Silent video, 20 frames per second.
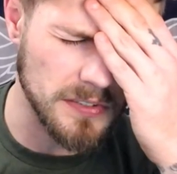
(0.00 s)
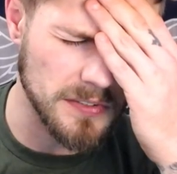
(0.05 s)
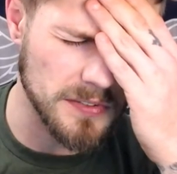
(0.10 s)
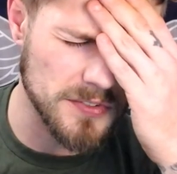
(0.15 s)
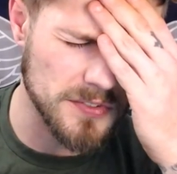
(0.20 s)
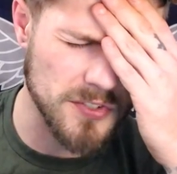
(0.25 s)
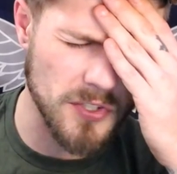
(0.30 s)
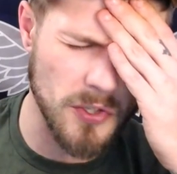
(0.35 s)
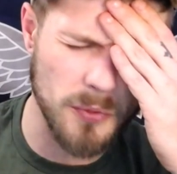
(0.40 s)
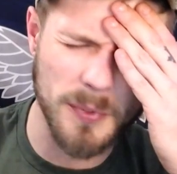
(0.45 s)

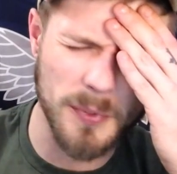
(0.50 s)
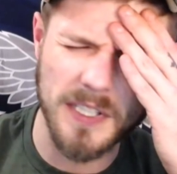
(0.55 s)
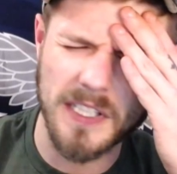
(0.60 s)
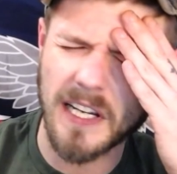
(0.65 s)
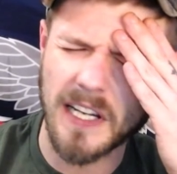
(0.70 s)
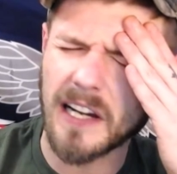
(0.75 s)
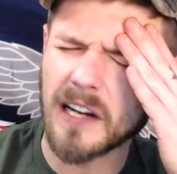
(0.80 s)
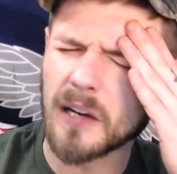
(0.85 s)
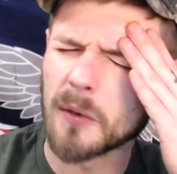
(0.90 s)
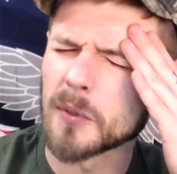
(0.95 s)
so many
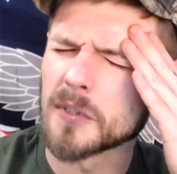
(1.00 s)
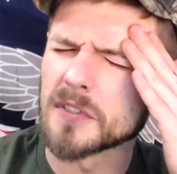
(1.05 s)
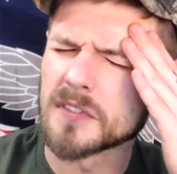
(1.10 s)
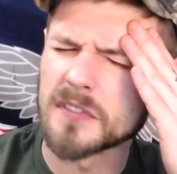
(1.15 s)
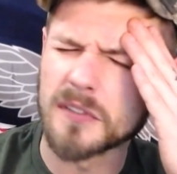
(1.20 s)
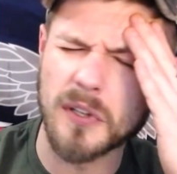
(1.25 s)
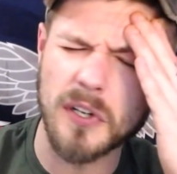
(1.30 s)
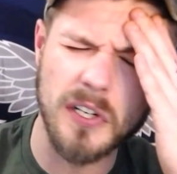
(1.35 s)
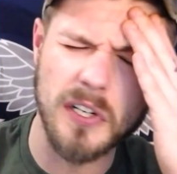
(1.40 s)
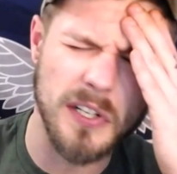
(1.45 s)
hours
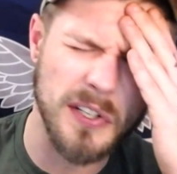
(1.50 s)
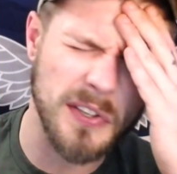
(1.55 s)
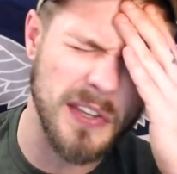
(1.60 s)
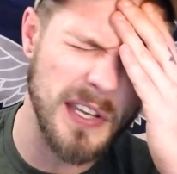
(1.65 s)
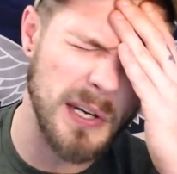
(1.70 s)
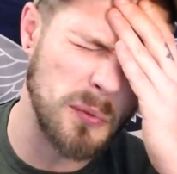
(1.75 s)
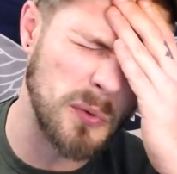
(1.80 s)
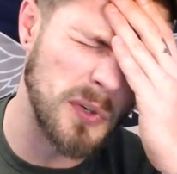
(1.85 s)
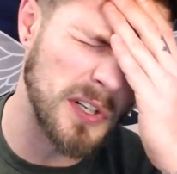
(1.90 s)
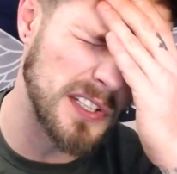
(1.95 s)
long.
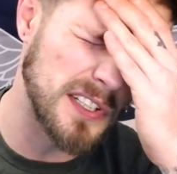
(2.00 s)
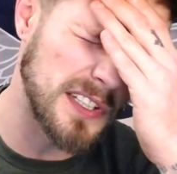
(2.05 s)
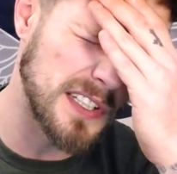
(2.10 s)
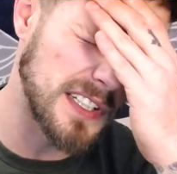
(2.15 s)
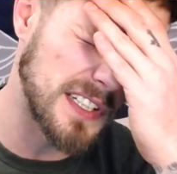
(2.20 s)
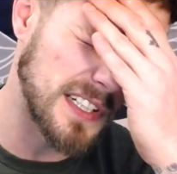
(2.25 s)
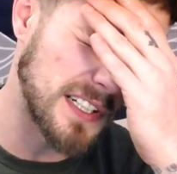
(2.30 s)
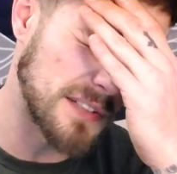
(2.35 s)
That one day,